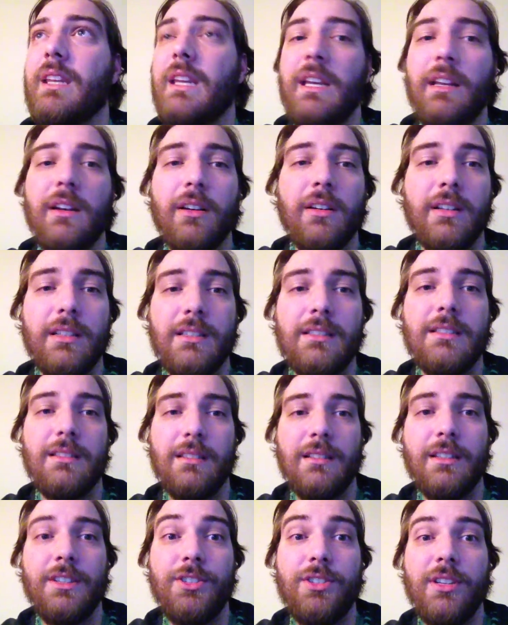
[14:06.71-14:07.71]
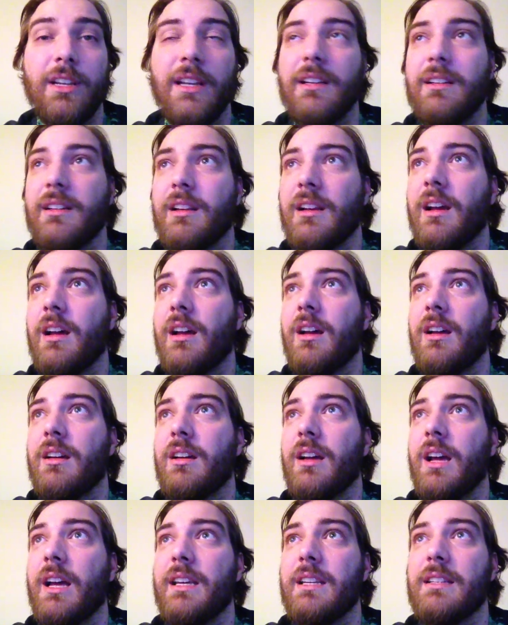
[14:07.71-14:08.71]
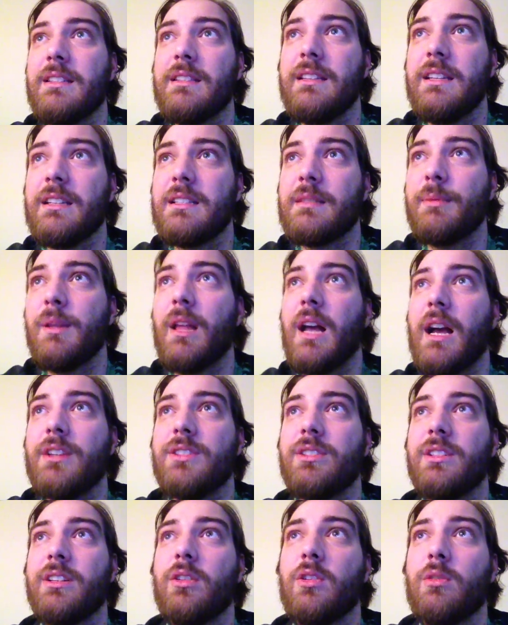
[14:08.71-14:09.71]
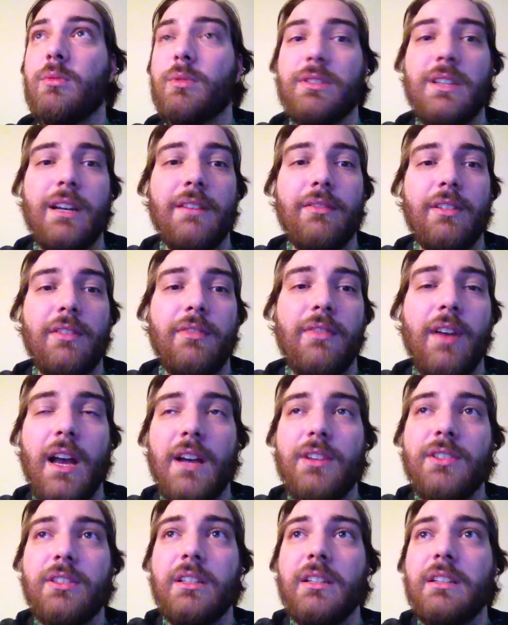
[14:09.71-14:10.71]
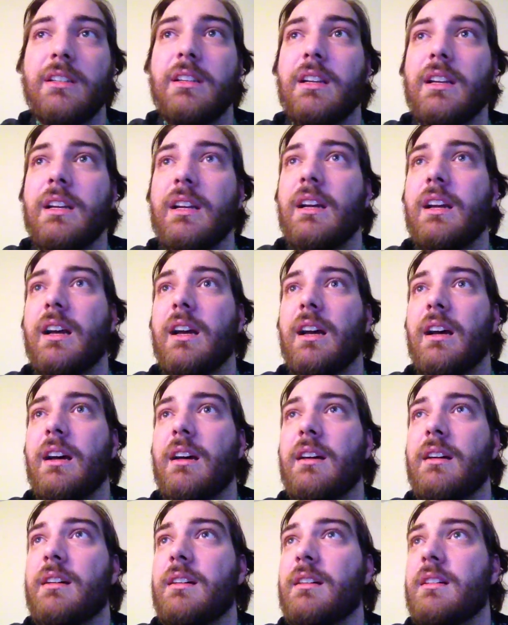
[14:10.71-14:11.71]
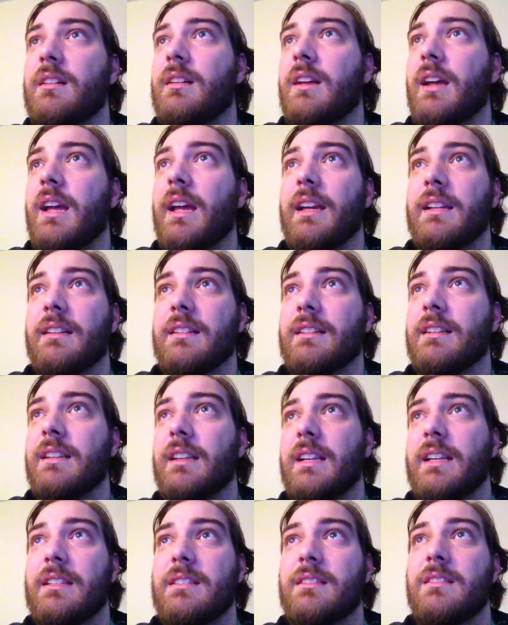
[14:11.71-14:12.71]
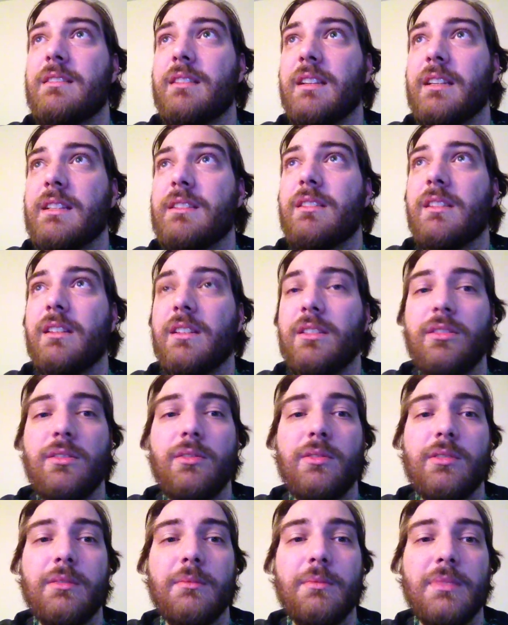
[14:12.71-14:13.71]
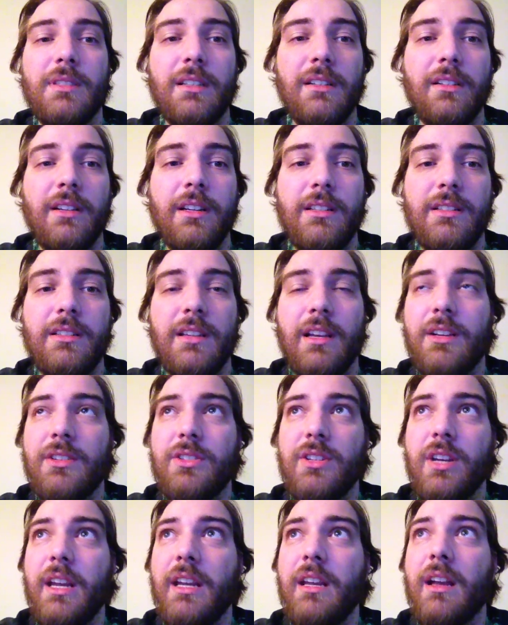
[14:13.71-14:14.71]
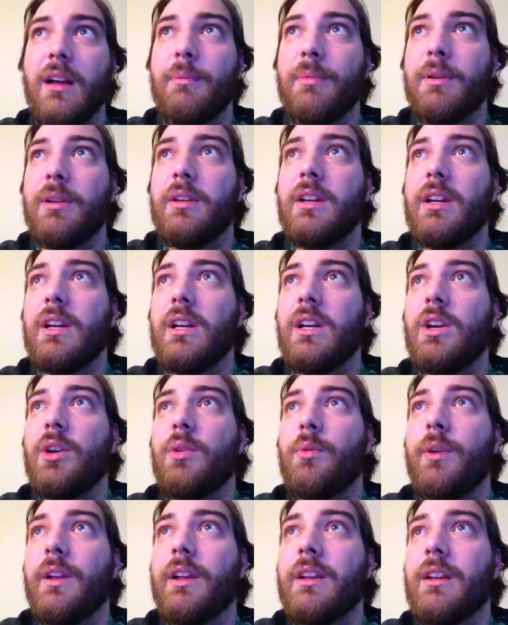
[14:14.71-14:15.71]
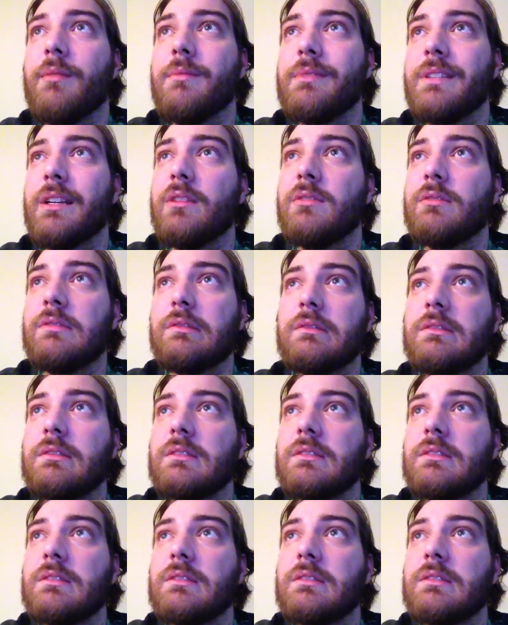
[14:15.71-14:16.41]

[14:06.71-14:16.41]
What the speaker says: Eater is legit. I can see it splashed in almost every faction, and it's gonna do some serious shake-up when it comes out.